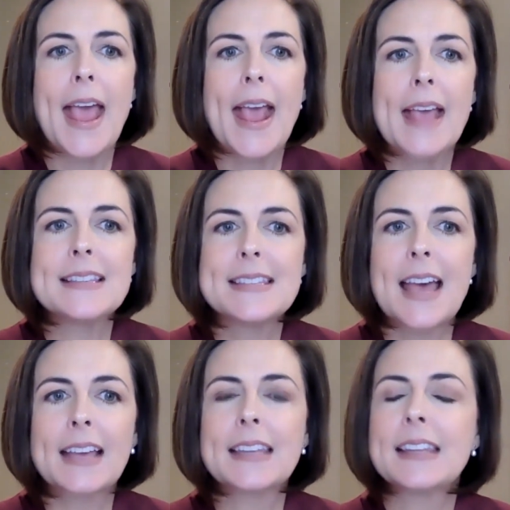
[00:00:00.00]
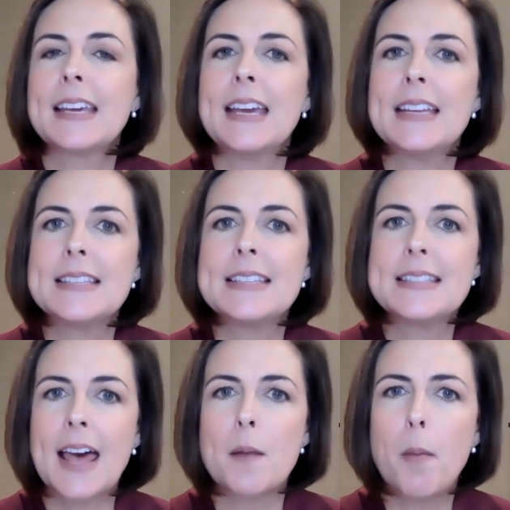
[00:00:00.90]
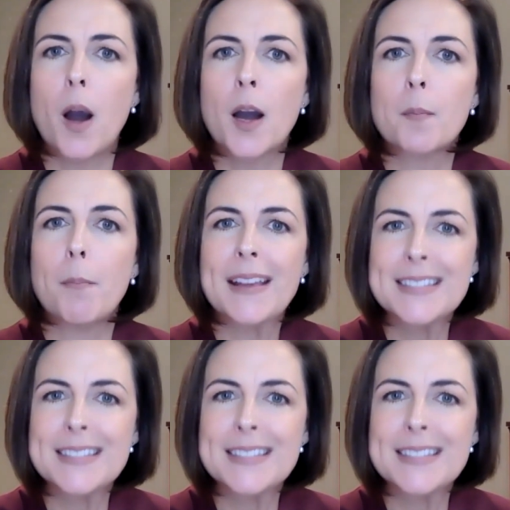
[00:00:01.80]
And secondly, it's set apart by